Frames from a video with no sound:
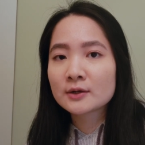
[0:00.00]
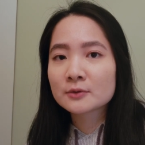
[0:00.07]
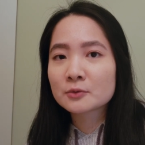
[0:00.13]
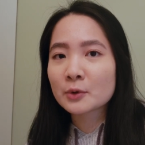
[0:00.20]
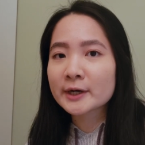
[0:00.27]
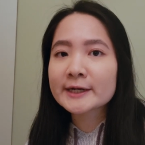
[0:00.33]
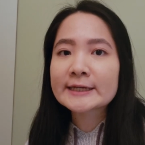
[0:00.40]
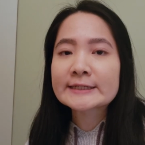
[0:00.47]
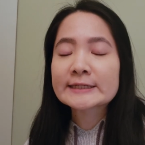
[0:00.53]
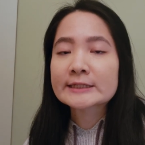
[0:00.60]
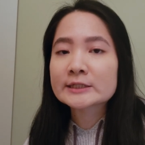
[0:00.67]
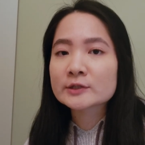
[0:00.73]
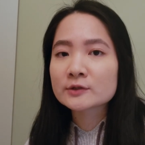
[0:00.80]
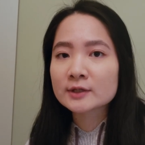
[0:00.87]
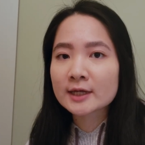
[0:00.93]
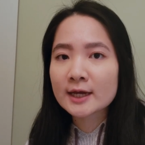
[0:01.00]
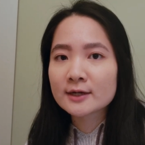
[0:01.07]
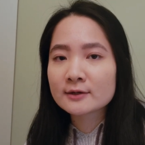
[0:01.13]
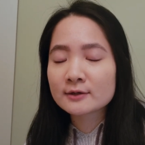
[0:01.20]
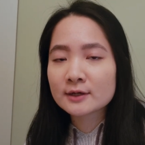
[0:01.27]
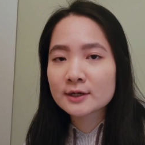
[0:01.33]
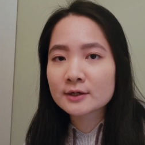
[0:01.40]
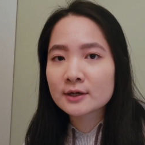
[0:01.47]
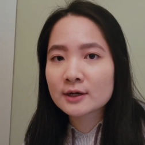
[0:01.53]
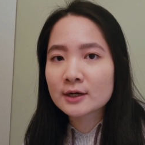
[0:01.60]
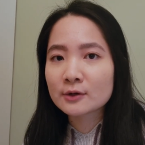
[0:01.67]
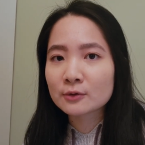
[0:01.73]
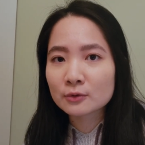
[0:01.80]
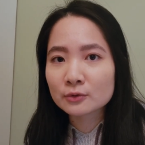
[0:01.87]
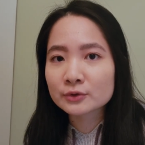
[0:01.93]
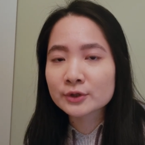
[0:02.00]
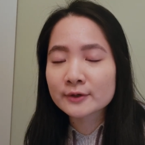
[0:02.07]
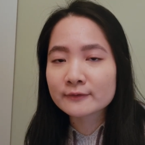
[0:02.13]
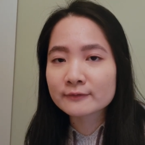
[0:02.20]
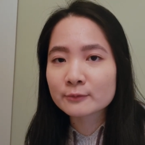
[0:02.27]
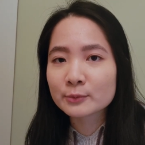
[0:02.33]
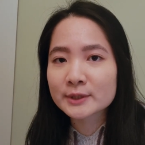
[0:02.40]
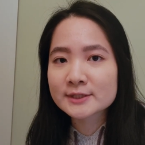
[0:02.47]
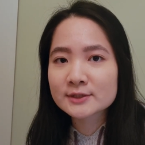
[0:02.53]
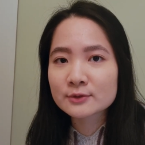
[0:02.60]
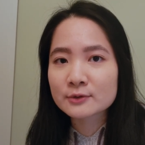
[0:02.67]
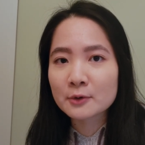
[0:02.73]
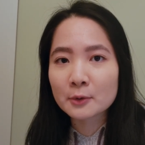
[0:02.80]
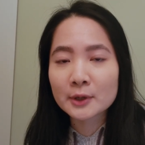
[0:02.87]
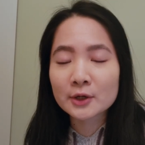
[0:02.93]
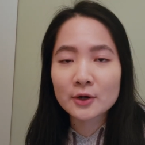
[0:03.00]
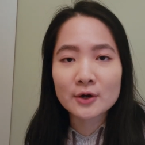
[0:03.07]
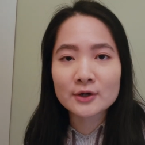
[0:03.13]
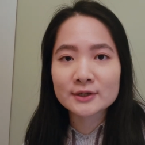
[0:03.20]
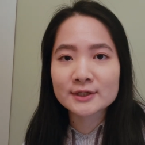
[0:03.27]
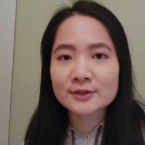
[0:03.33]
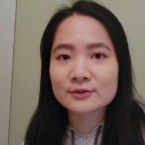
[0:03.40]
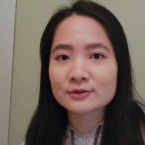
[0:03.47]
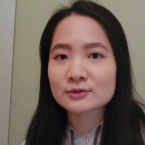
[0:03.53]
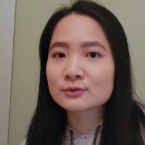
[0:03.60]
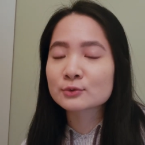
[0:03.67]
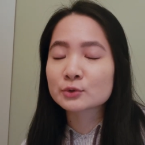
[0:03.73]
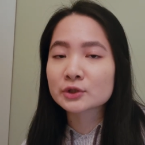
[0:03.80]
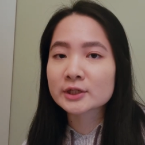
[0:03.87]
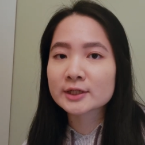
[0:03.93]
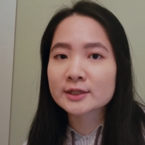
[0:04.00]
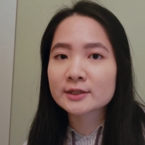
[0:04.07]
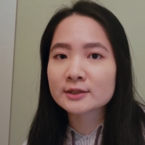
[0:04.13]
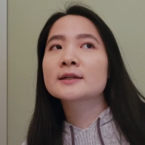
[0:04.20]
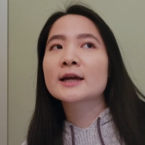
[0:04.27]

quite easy to get a hold of what's going on in the story.